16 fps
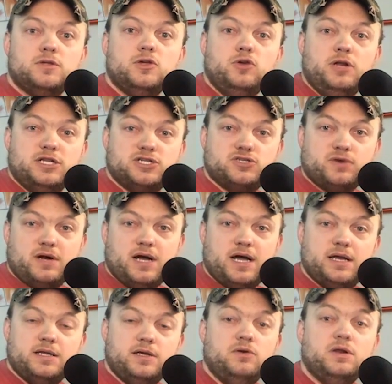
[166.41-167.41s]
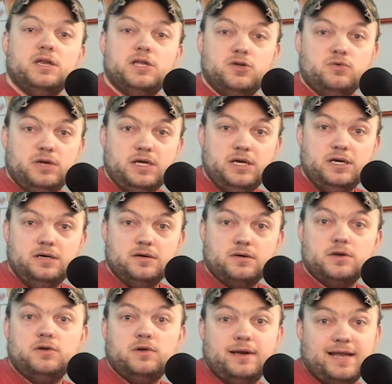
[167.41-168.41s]
you need Strat, you need UD,
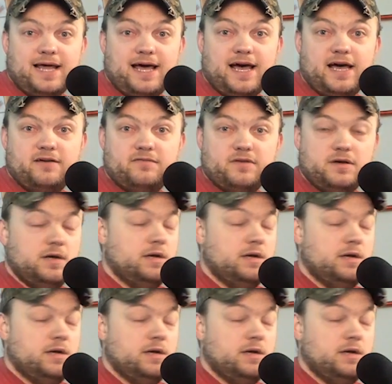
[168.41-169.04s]
or you need Live.